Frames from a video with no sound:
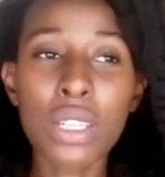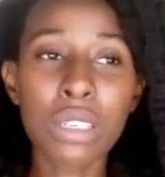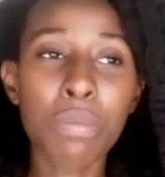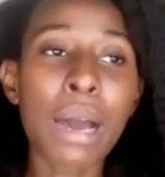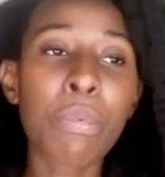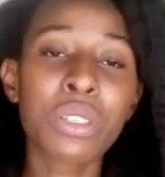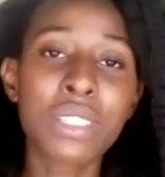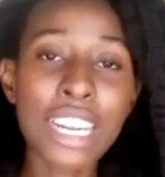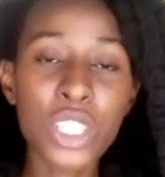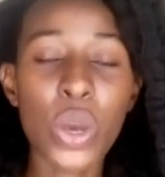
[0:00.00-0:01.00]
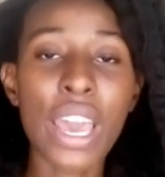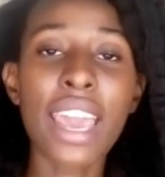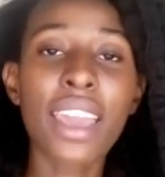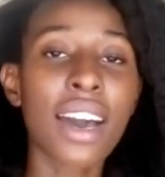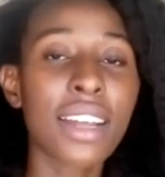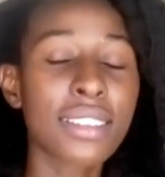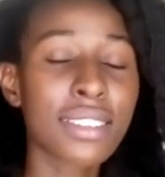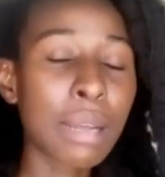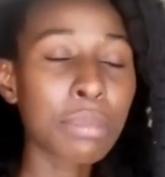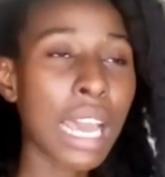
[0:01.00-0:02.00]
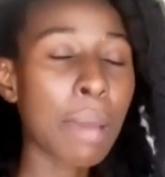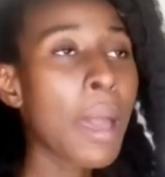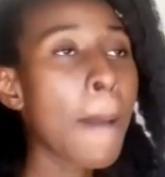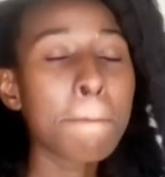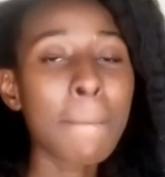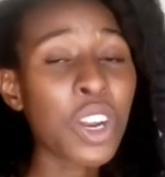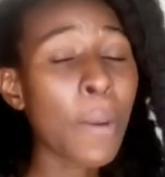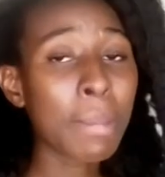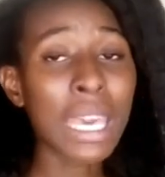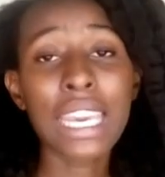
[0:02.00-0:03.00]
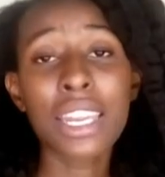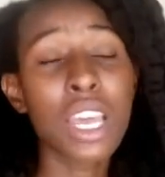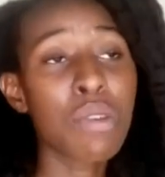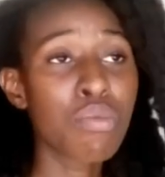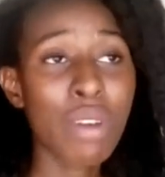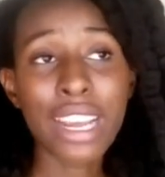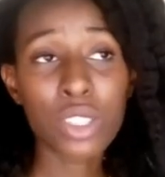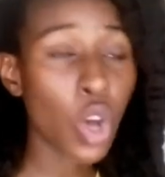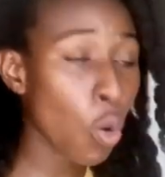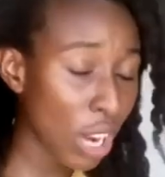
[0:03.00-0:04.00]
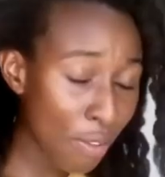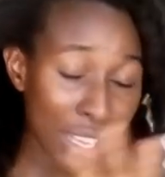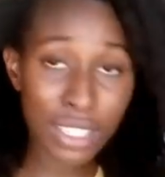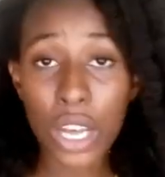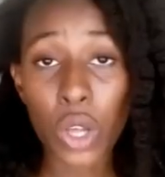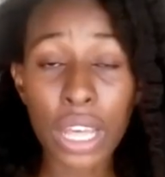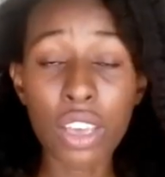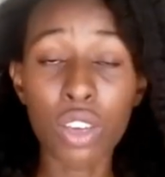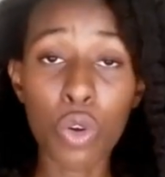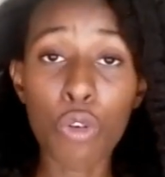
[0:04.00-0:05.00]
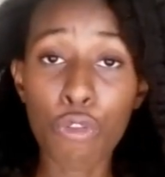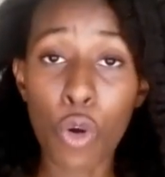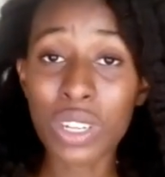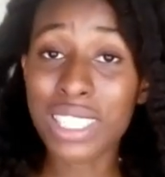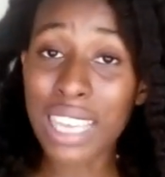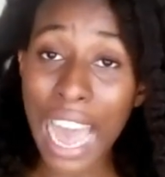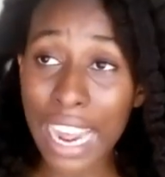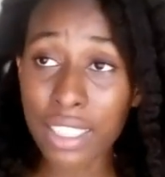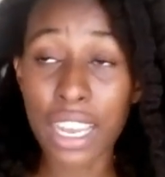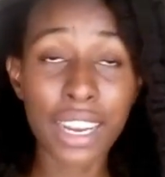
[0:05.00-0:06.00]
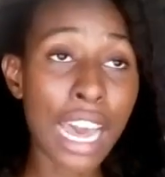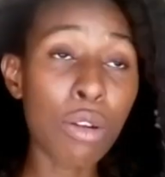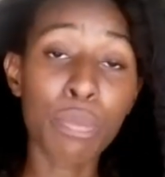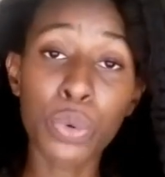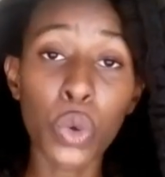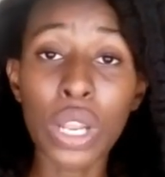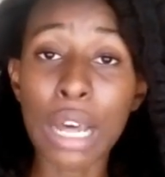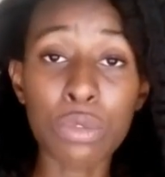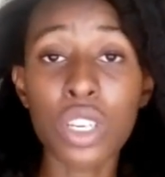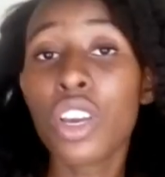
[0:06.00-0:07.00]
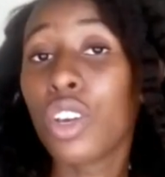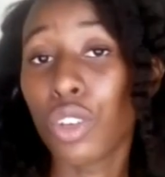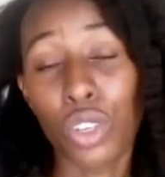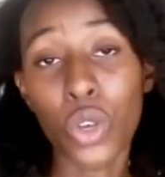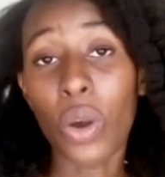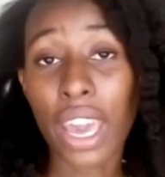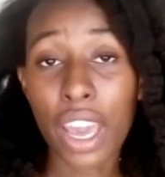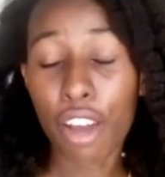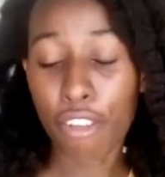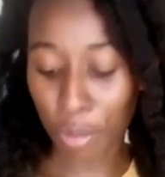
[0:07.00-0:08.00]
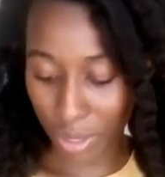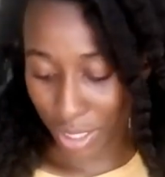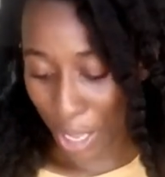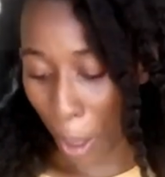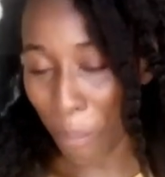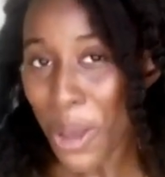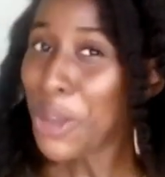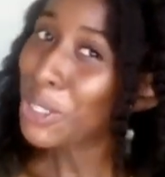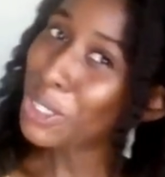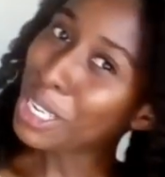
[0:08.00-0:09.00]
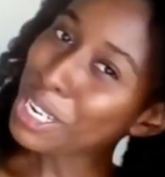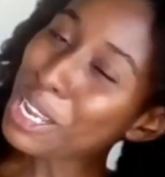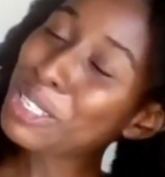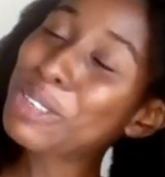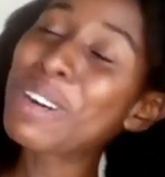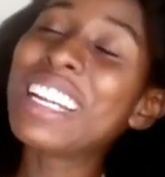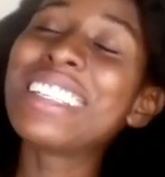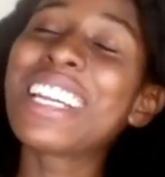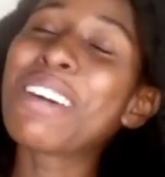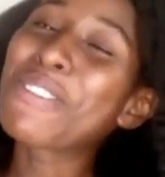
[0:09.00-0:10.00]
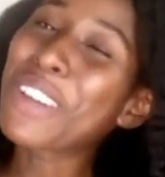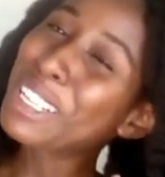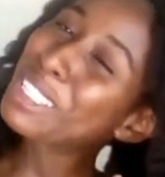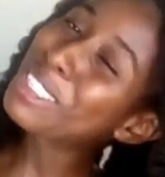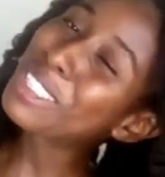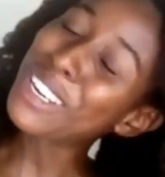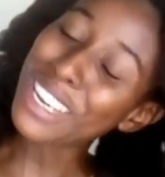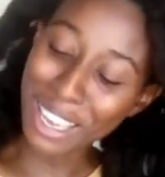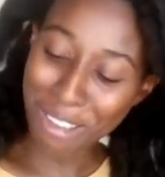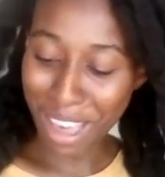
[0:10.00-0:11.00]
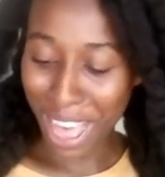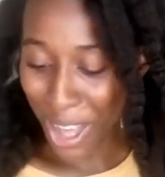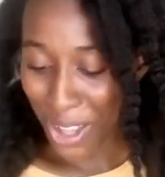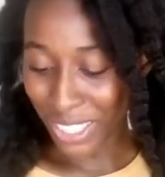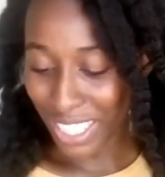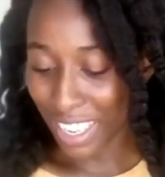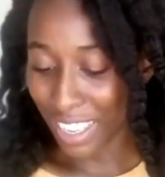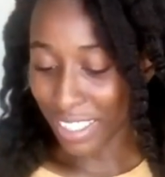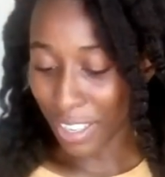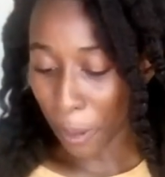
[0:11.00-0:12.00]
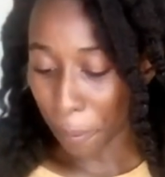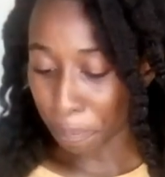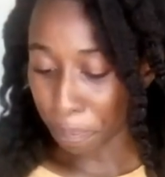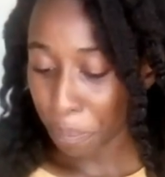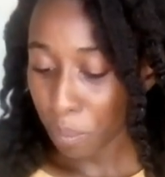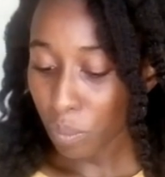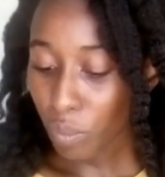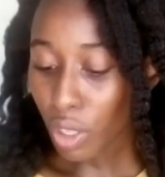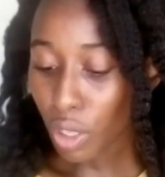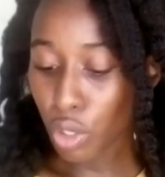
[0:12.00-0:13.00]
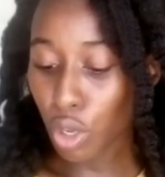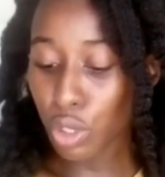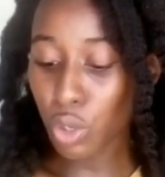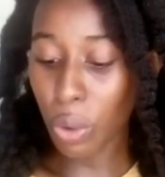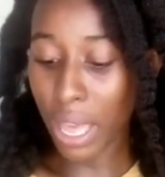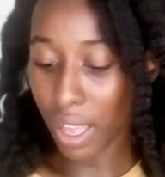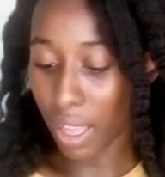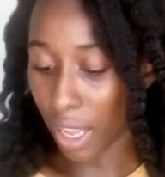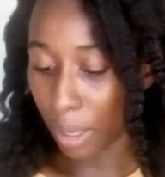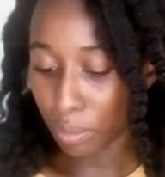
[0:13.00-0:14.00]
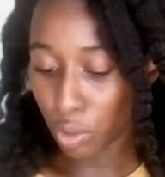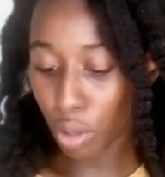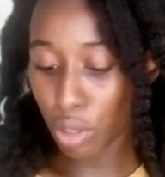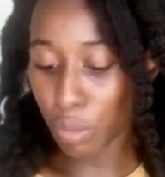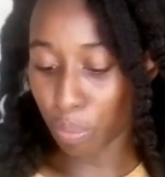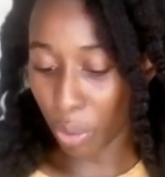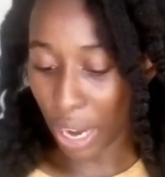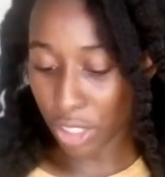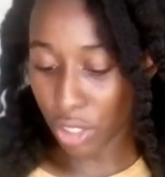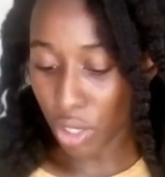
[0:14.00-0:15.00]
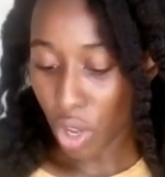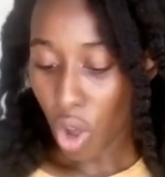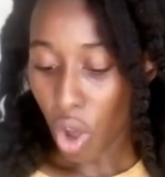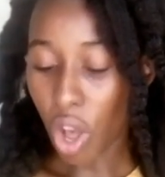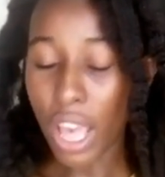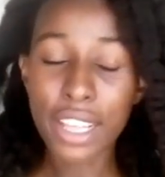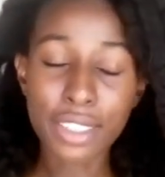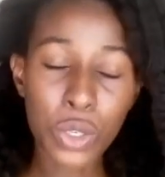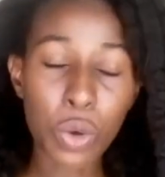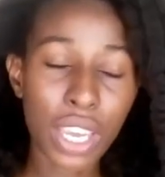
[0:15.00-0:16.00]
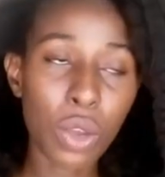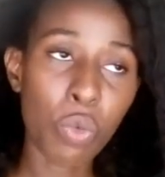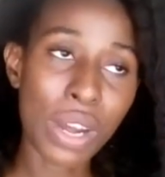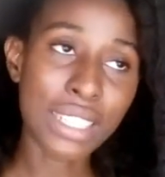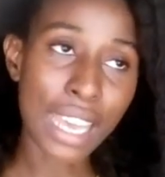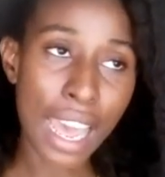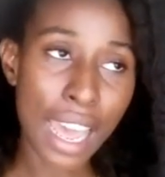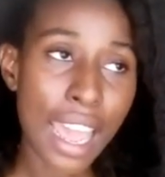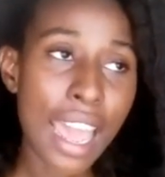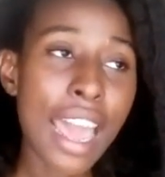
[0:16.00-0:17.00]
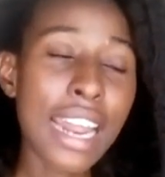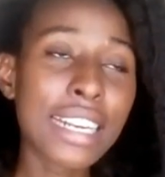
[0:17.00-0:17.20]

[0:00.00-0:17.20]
to do any style that you want, but protect your hair at the same time by not making the braids or whatever style that you go for tight, and that will pull out your hair from the scalp. So the next one that I'm going to talk about is don't brush